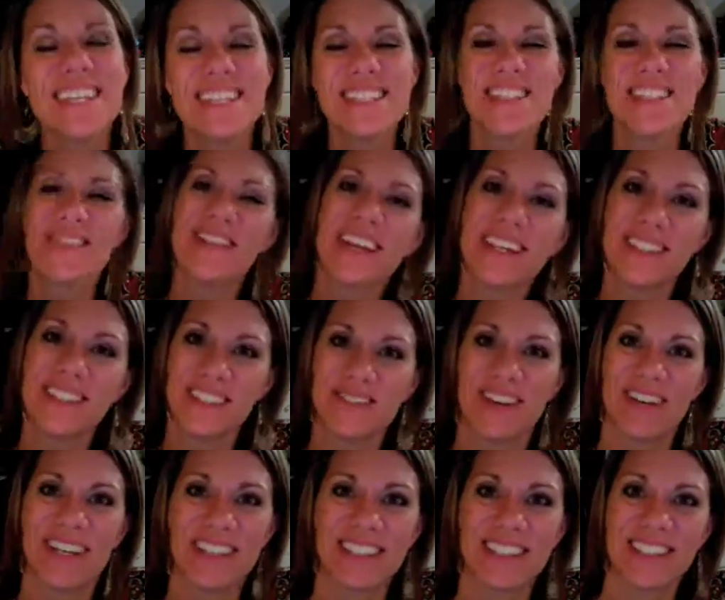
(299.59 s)
So thank you so
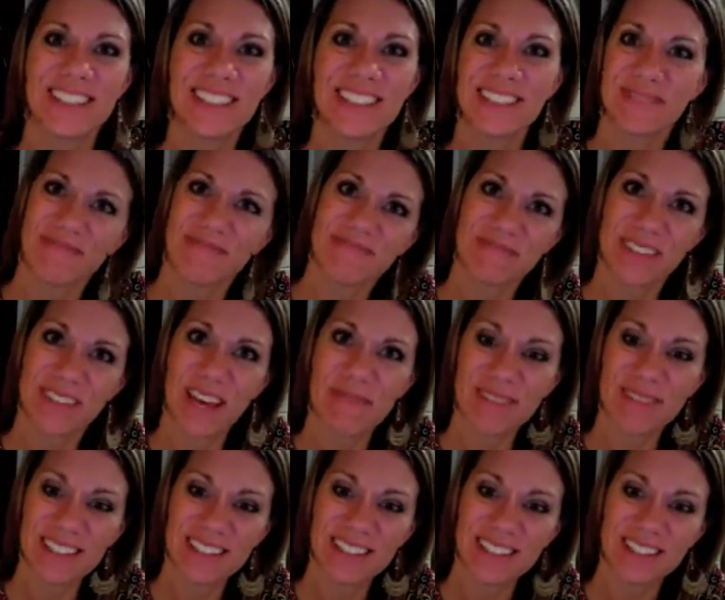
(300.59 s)
much. God
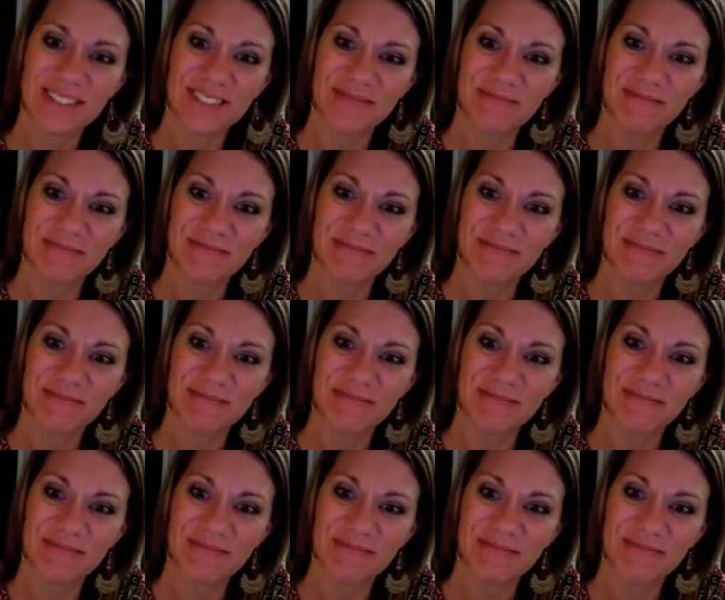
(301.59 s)
bless you.